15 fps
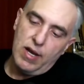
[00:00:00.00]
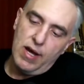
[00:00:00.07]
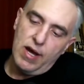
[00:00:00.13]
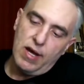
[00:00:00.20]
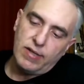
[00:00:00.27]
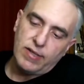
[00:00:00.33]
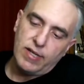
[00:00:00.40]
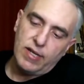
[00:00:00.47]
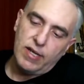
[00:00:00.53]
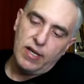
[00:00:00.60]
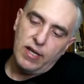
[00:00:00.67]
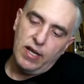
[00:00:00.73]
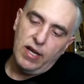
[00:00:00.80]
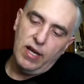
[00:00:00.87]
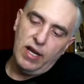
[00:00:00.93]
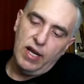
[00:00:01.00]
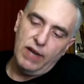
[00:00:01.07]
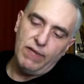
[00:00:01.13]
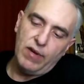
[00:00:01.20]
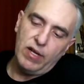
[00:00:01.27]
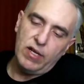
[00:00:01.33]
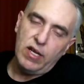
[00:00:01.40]
Not
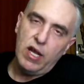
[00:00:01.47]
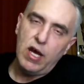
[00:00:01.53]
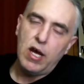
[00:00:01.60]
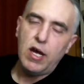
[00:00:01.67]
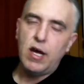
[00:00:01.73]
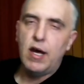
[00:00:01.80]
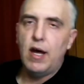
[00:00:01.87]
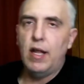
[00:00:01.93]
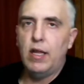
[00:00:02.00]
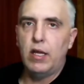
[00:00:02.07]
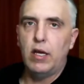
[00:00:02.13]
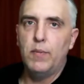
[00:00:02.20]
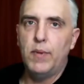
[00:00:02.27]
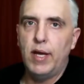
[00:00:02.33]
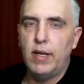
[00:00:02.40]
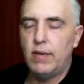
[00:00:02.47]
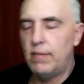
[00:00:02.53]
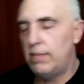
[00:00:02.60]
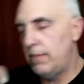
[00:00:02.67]
even a little bit.